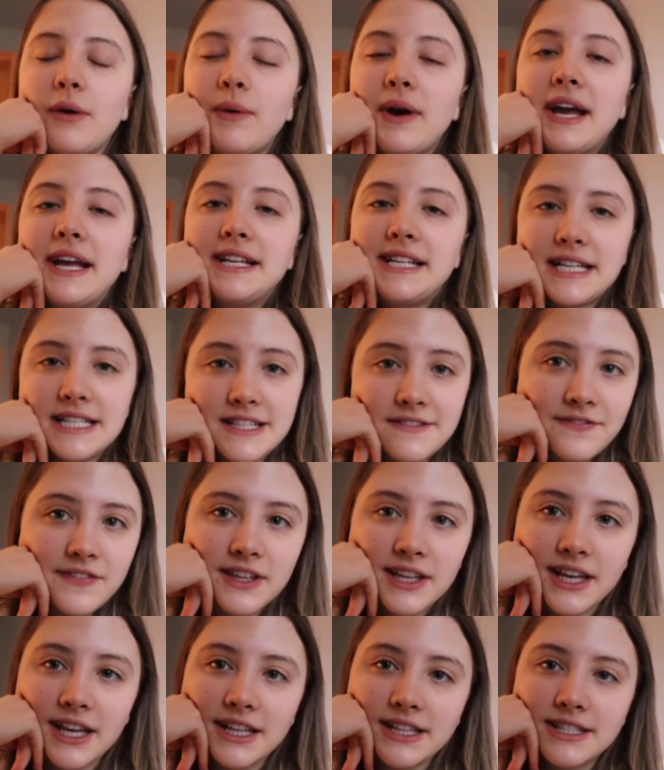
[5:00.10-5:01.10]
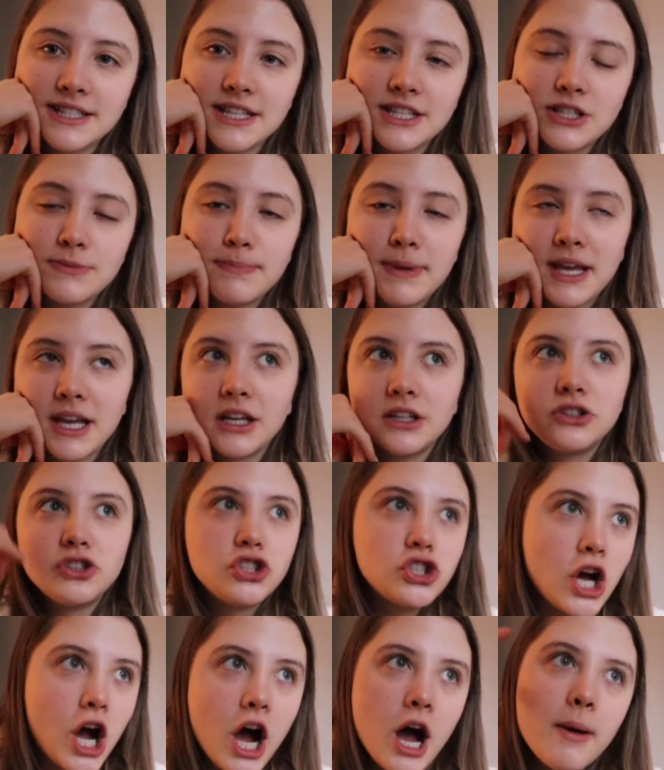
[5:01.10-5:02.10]
That way it doesn't feel like it's this big
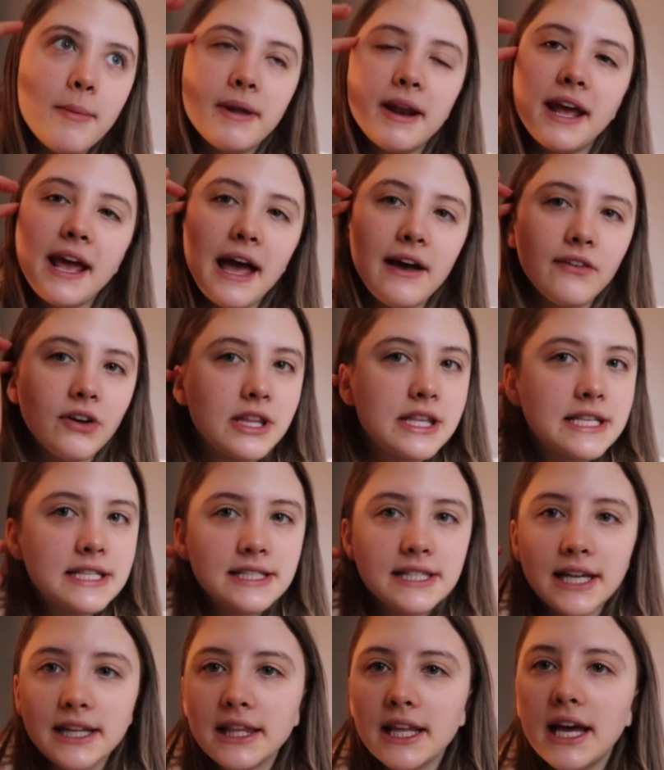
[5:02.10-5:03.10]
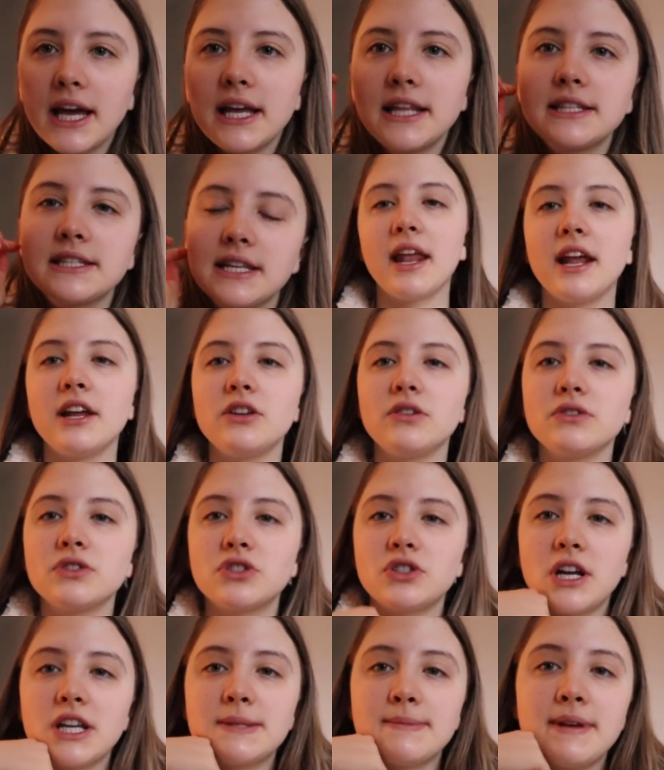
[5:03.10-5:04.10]
job and I have all these deadlines and I don't
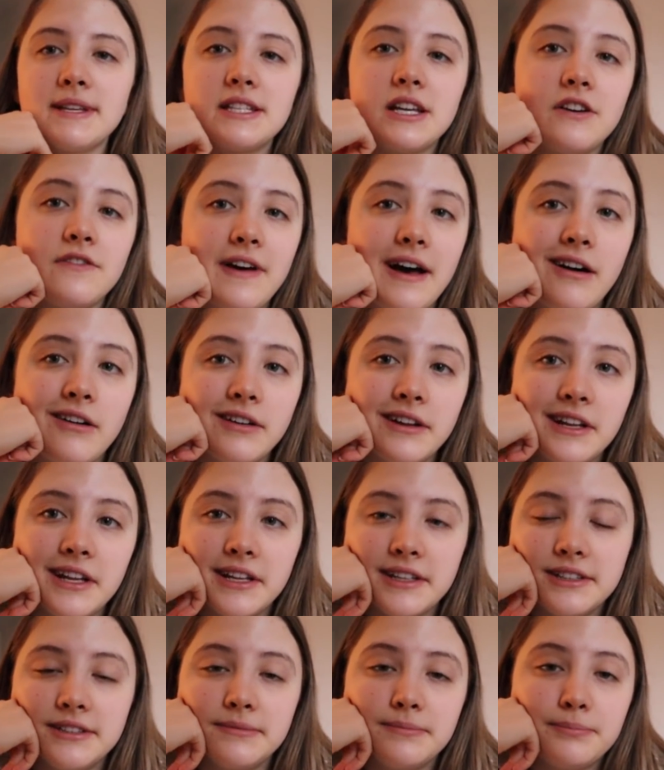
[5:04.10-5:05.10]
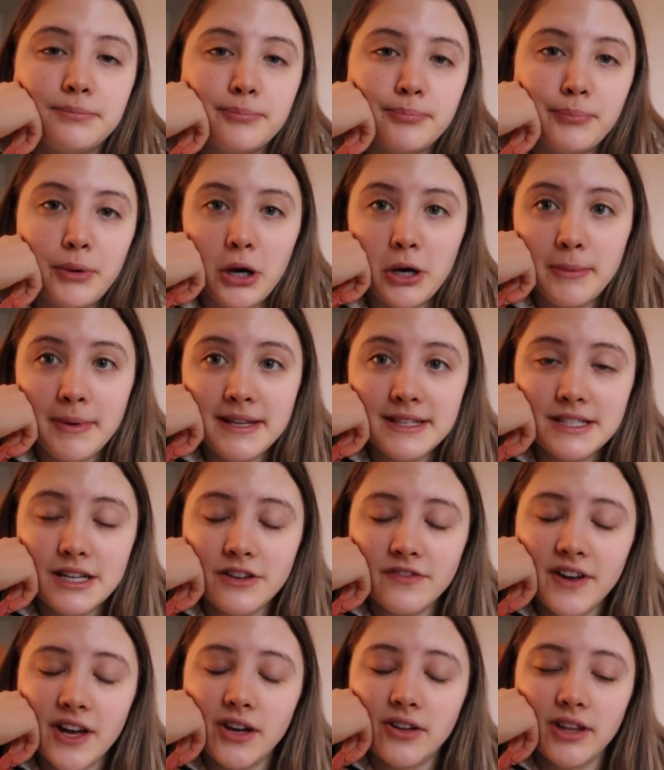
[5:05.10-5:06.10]
stress myself out and burn
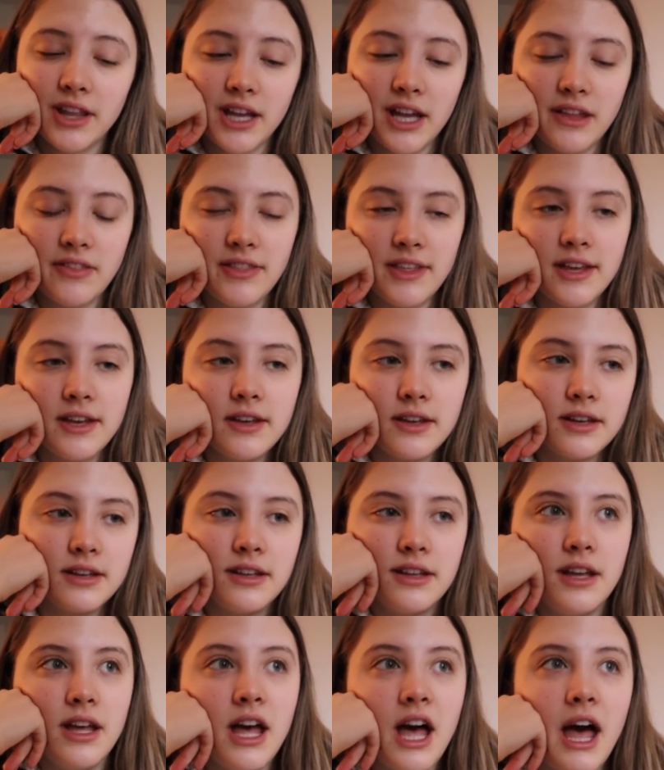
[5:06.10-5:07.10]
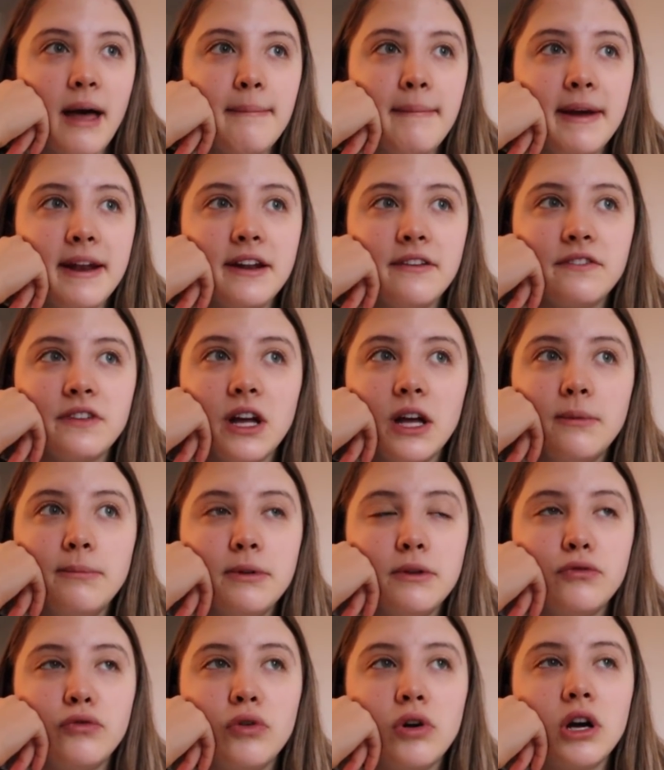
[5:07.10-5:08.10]
myself out like I think I might have done
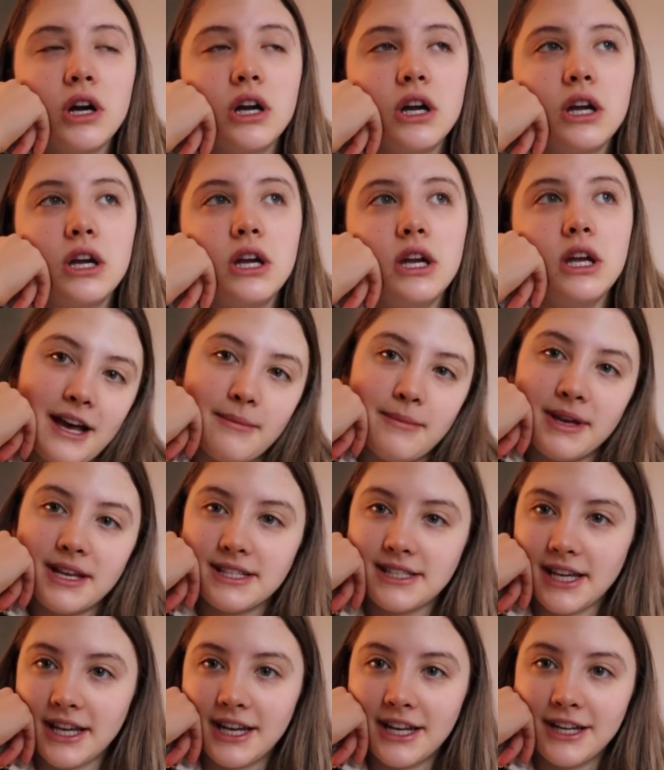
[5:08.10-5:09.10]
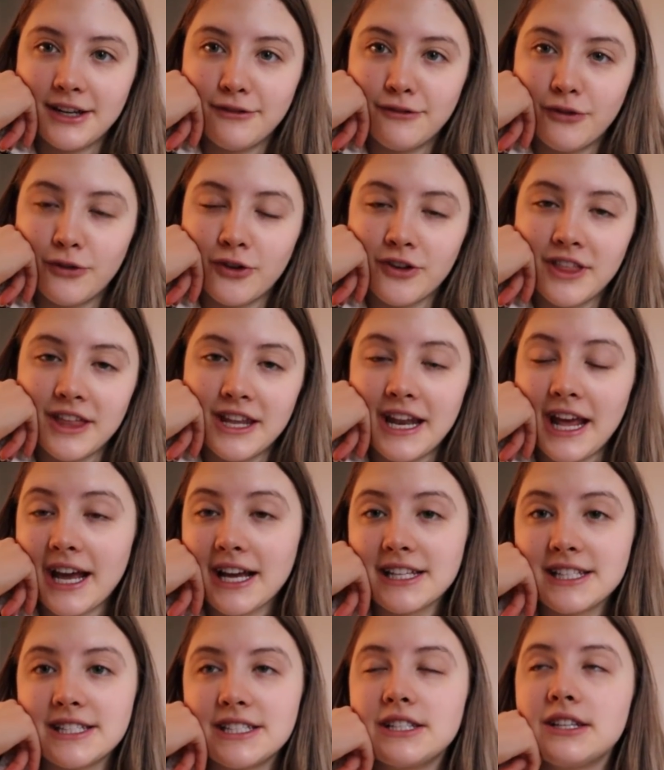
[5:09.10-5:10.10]
before. I'm excited for the
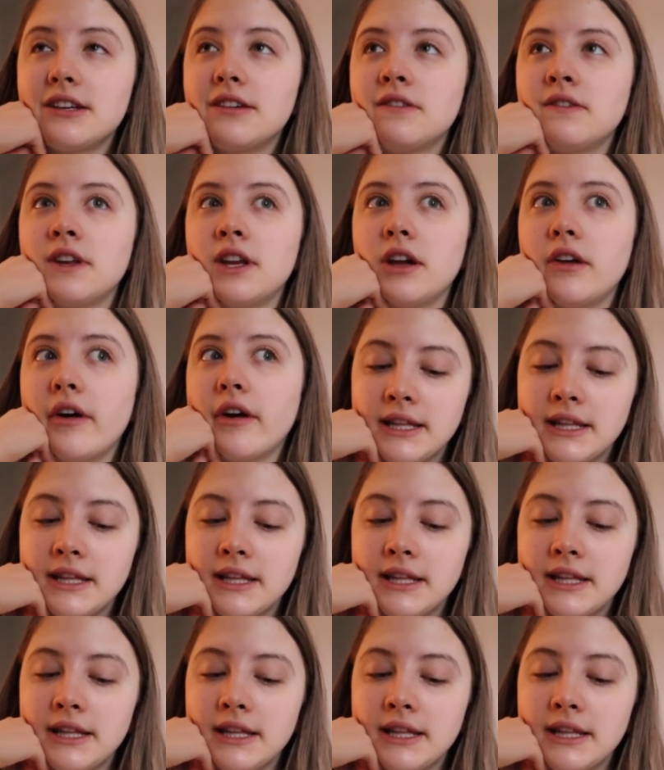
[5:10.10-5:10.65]
next video.